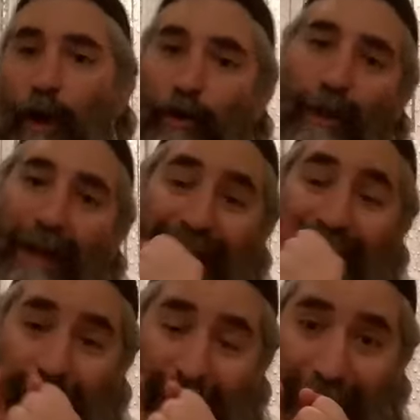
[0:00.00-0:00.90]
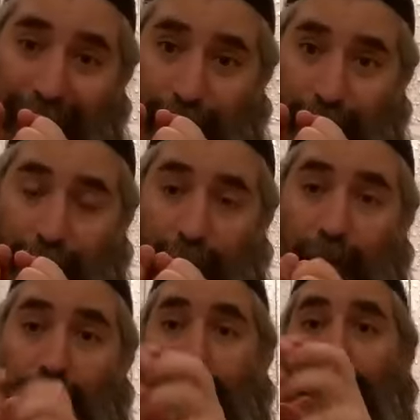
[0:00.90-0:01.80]
On one end, again,
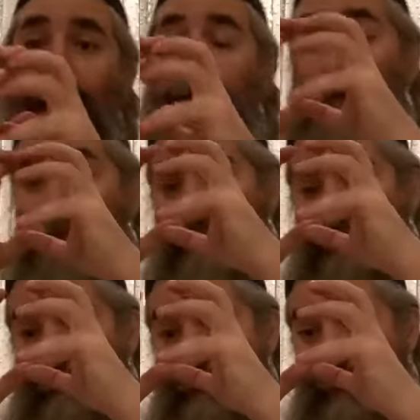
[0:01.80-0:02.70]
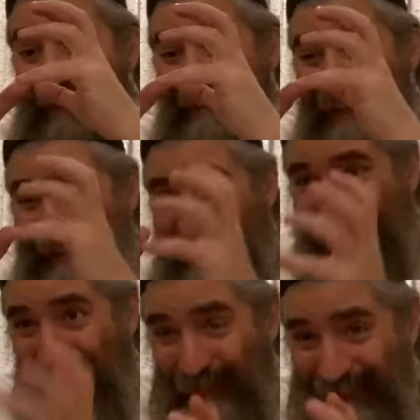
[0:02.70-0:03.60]
the
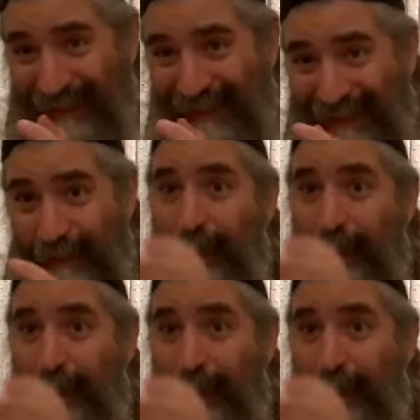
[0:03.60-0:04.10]
sensitivity,